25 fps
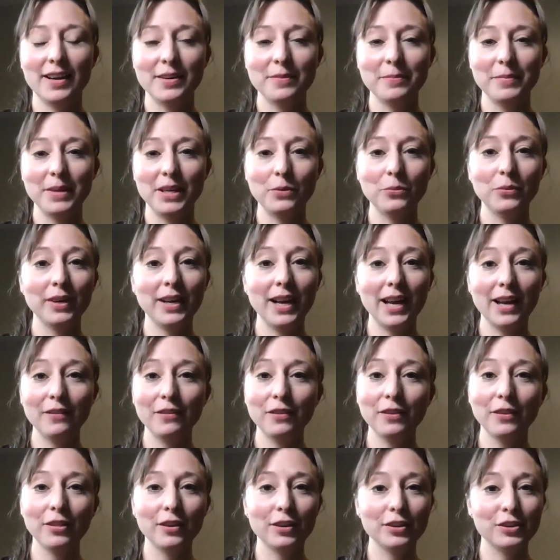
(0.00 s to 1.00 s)
in
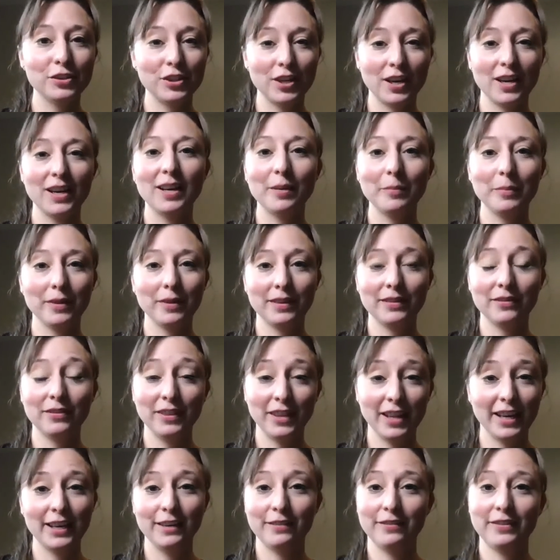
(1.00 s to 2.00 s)
whatever their job of
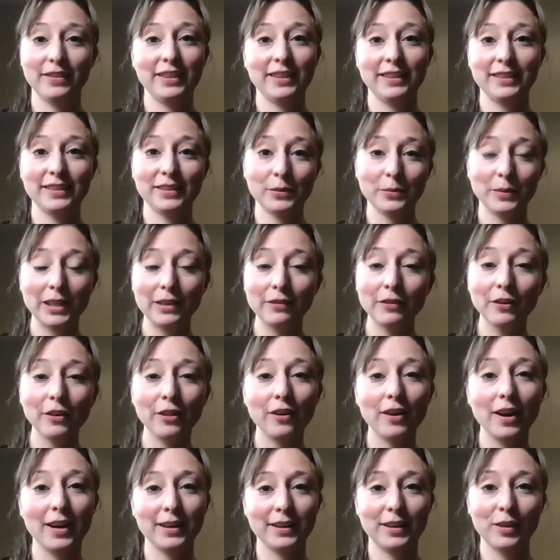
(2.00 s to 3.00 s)
life is, whatever
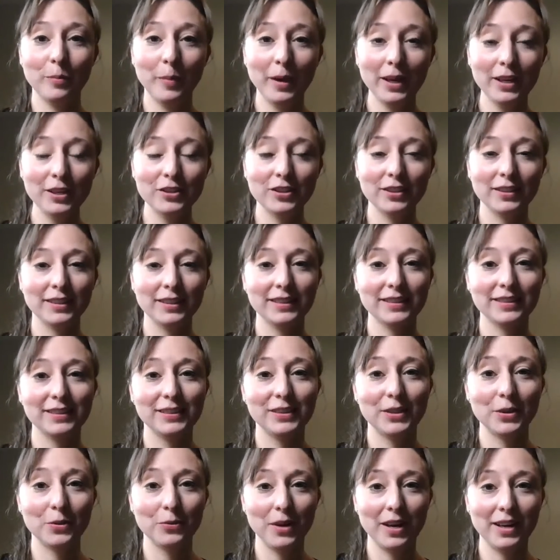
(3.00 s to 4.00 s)
their occupation is.
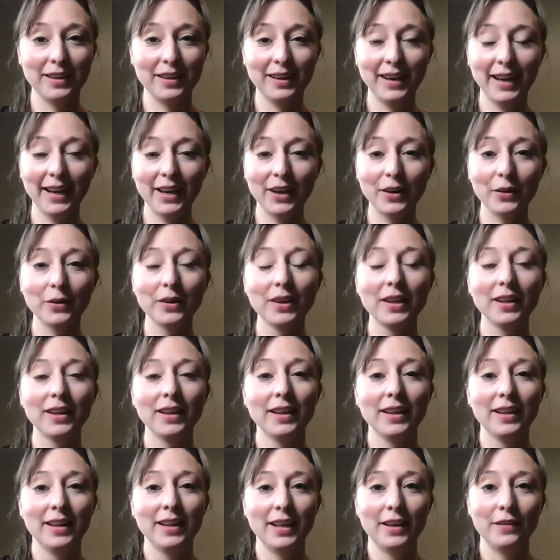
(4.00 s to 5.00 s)
So, right now,
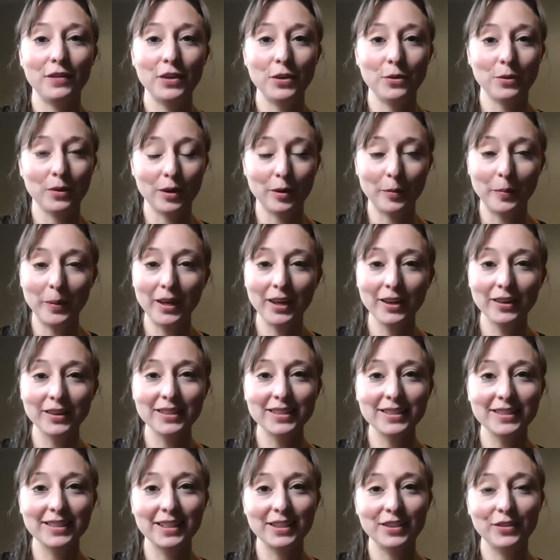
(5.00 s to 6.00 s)
if you are a
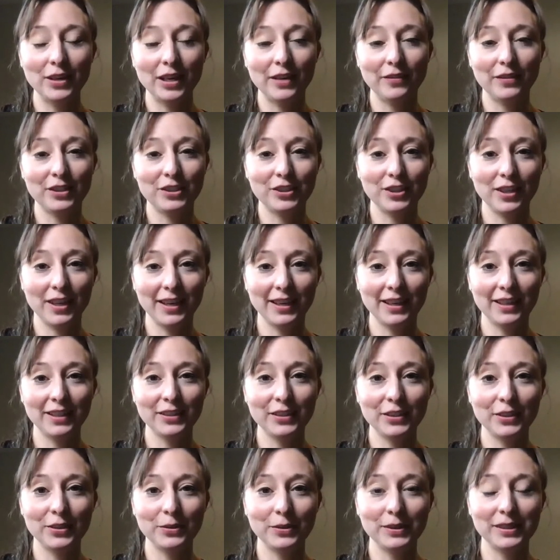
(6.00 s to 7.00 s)
parent and you have a child
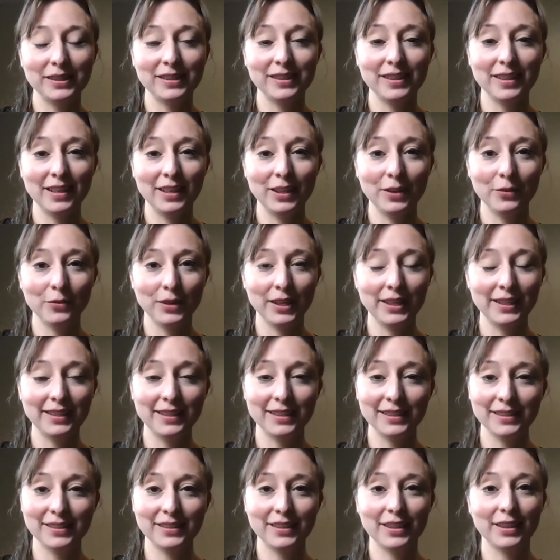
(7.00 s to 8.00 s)
who is getting ready to
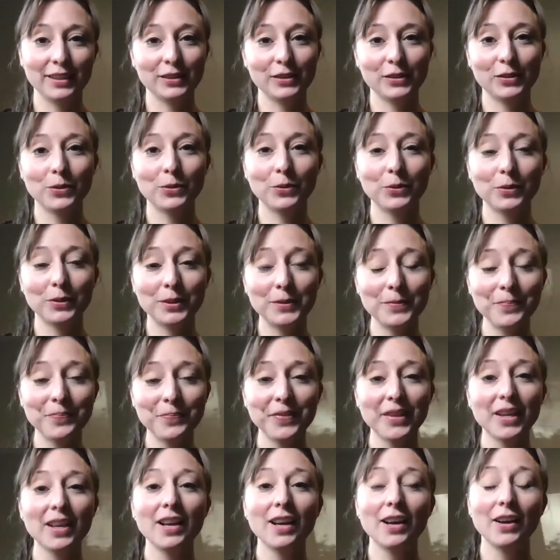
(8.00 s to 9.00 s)
start school,
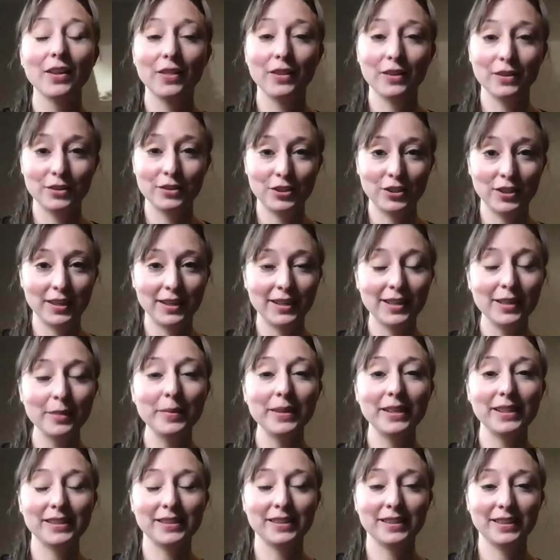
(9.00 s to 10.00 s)
their job
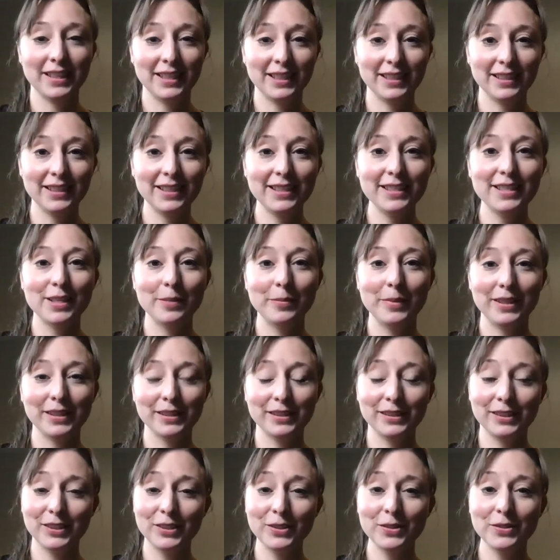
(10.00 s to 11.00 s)
is likely to be a
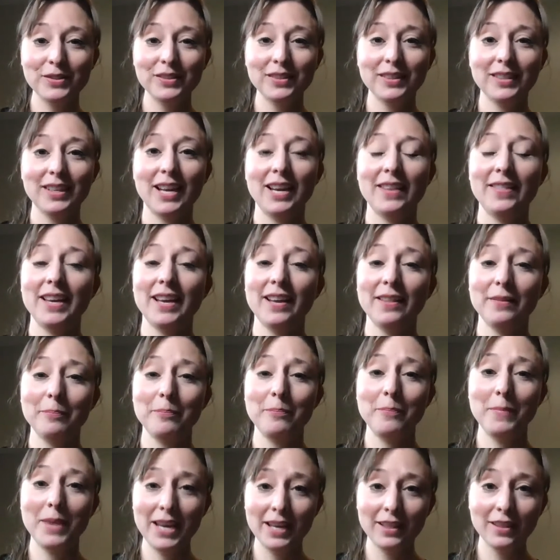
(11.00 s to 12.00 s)
student, and that
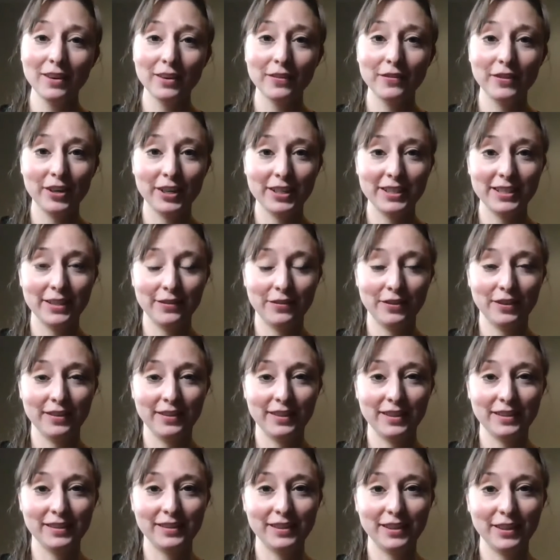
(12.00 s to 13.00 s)
may look very different
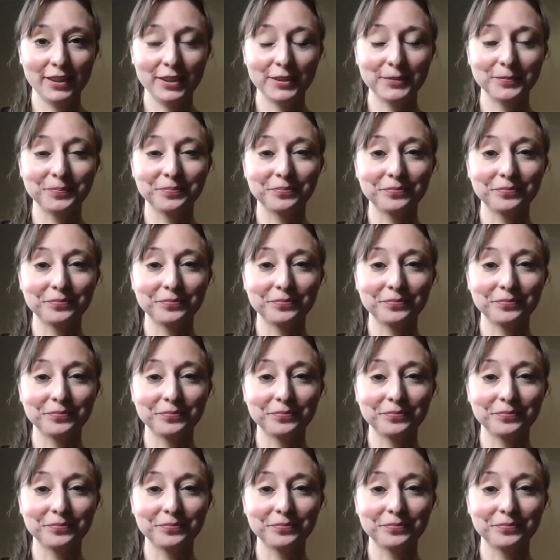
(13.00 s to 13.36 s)
this year.